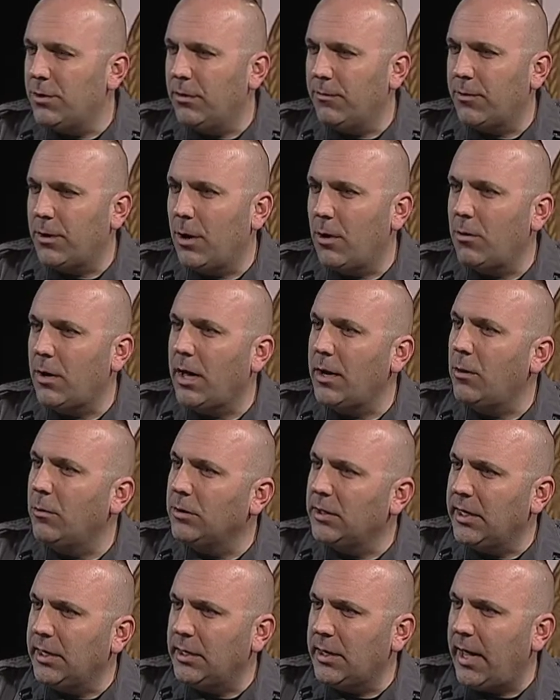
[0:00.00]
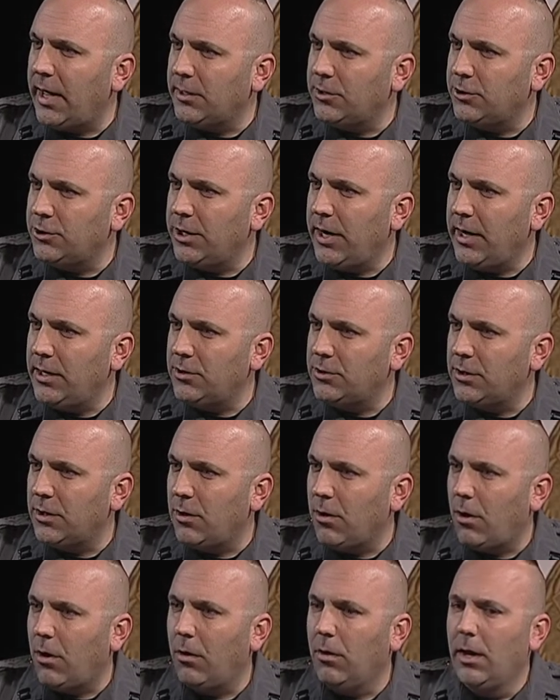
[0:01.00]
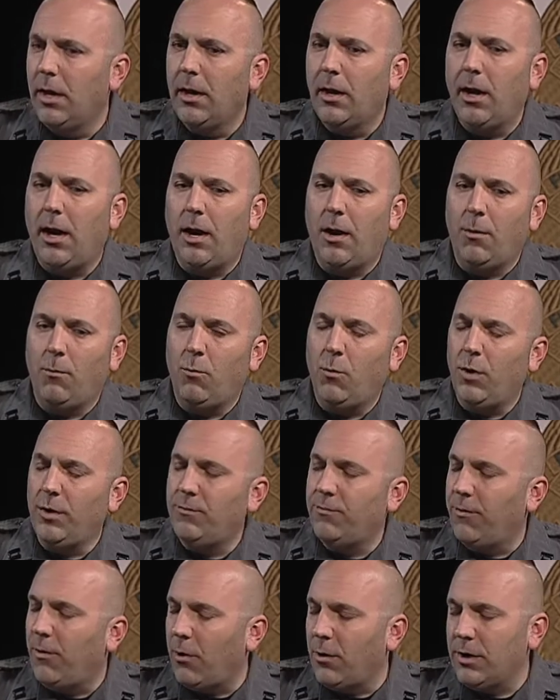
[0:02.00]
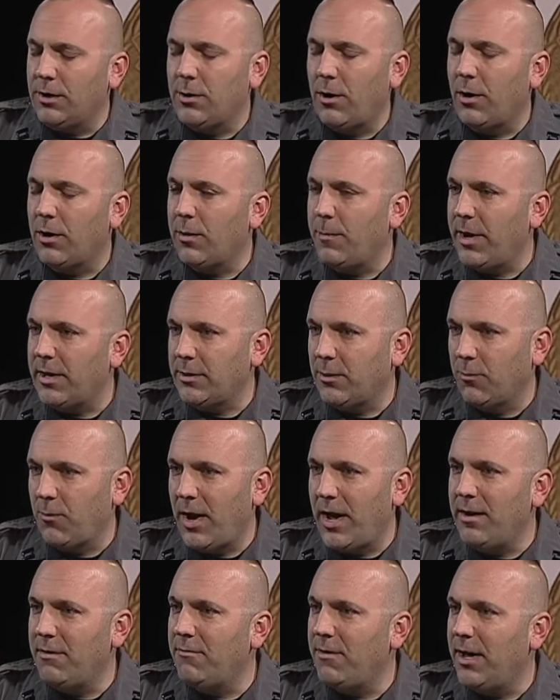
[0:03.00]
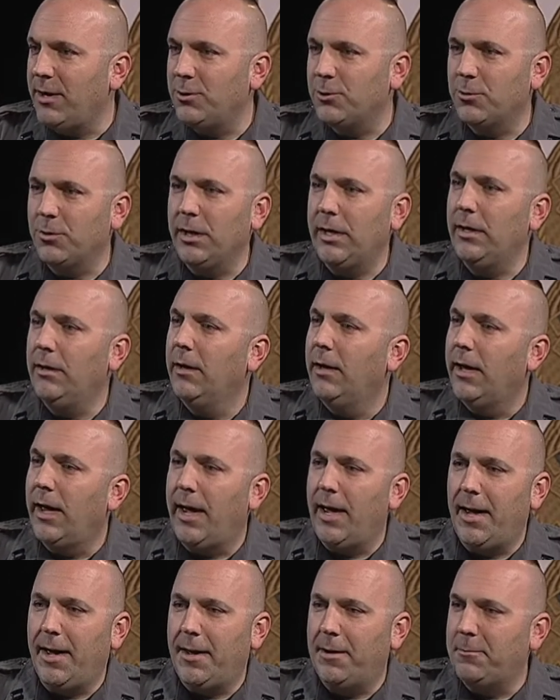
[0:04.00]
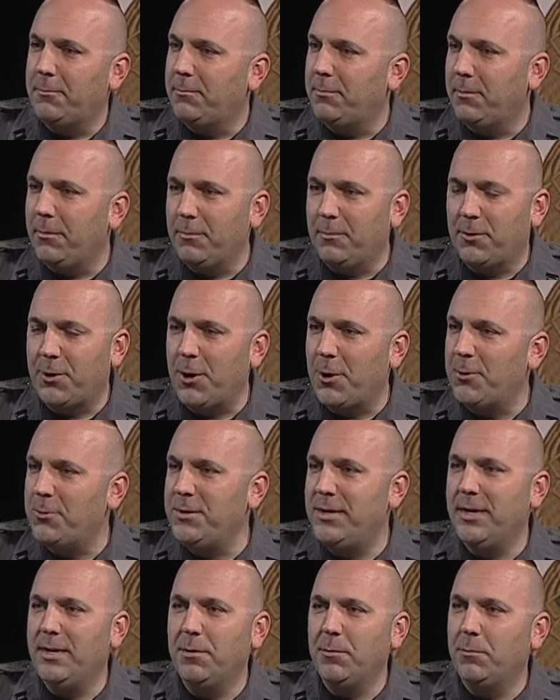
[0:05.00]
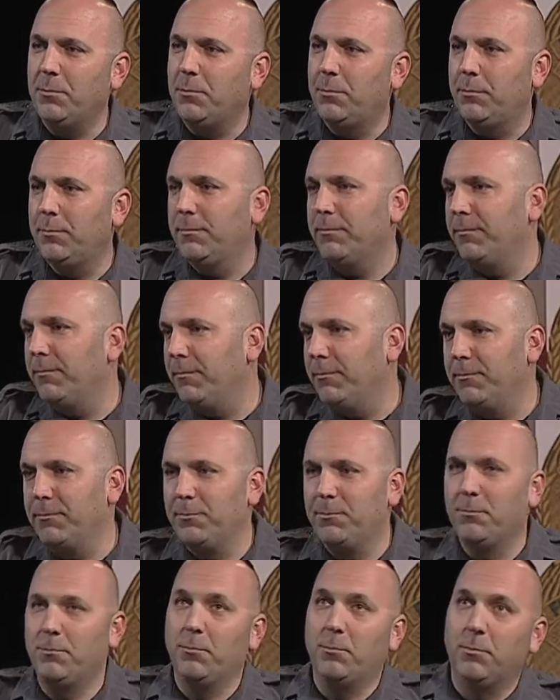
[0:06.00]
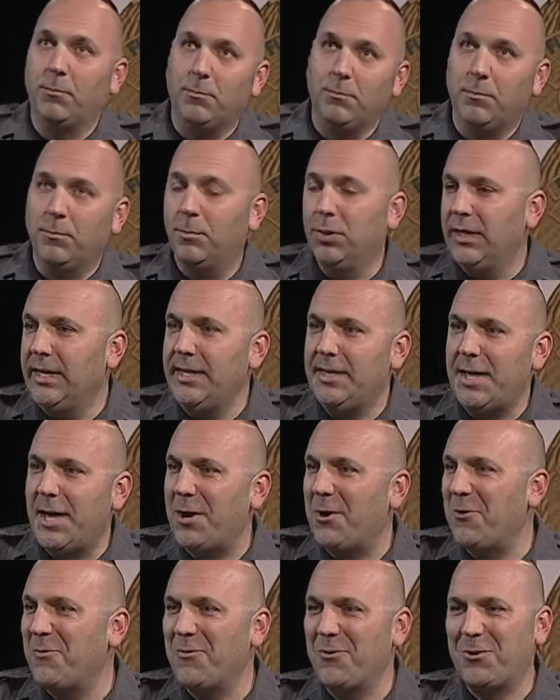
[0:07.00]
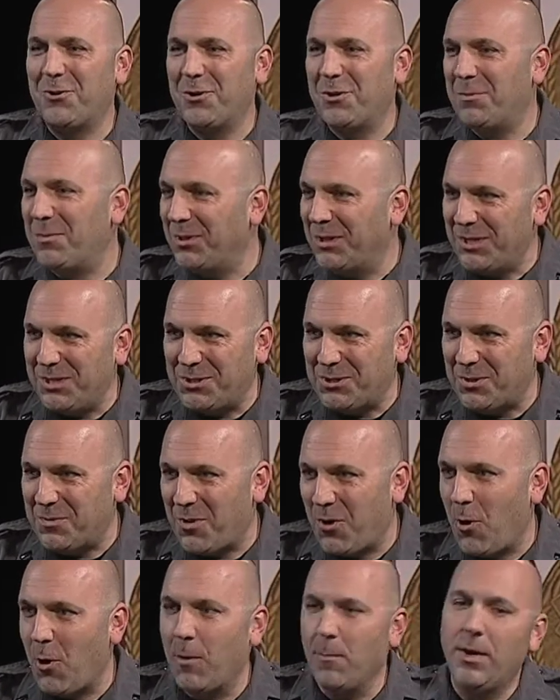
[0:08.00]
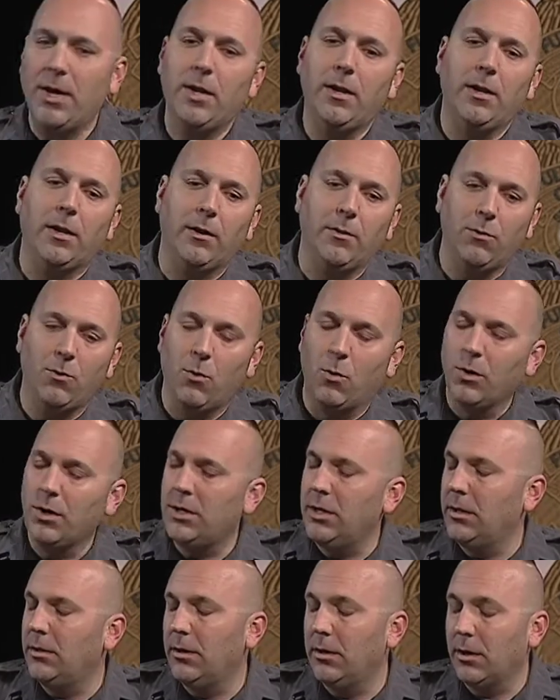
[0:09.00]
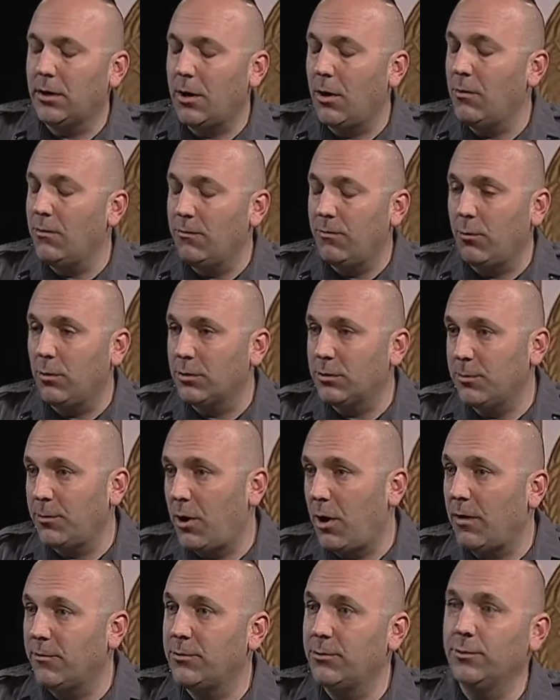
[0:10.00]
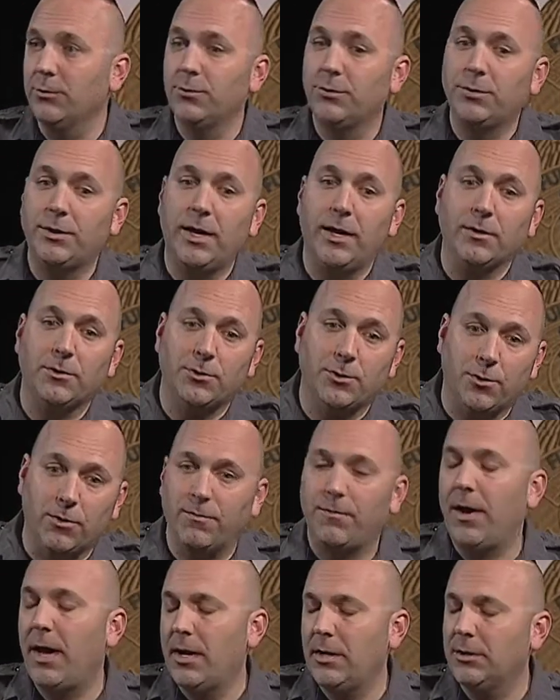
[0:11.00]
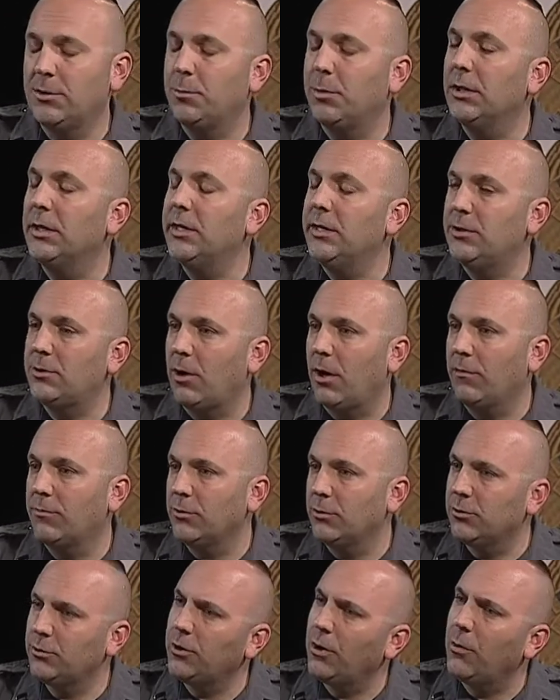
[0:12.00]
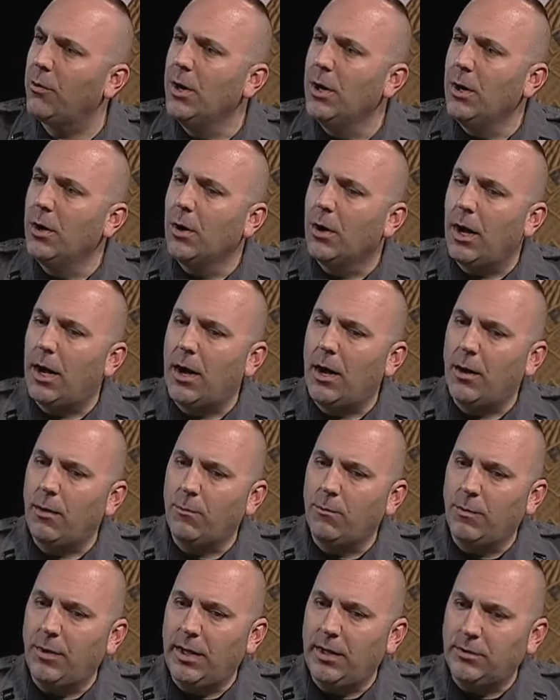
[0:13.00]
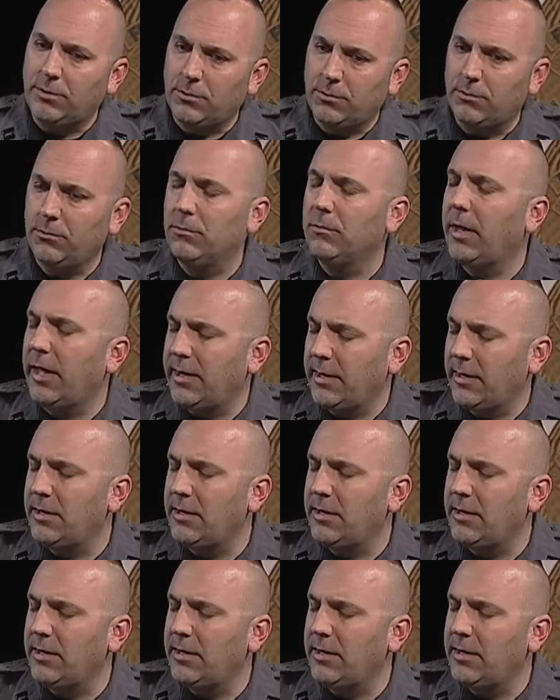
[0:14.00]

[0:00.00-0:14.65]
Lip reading: of code, I don't think that's changed at all. We've already talked about the right of entry, and code didn't bleed that over to the police department, and nor did the code enforcement officers get certified as police officers. So it's like a